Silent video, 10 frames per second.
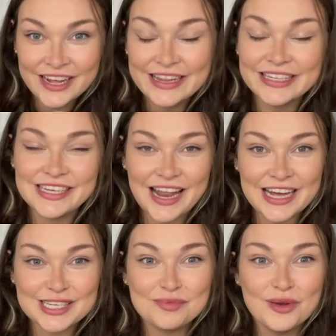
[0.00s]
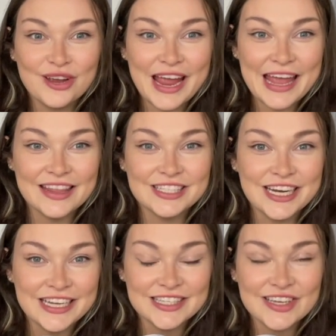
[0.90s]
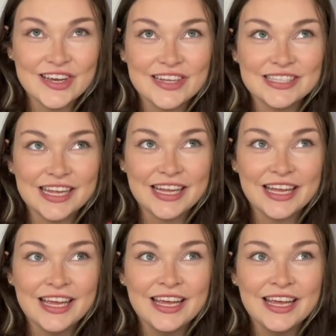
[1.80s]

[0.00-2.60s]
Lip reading: The deluxe burger and the cheese curds, like,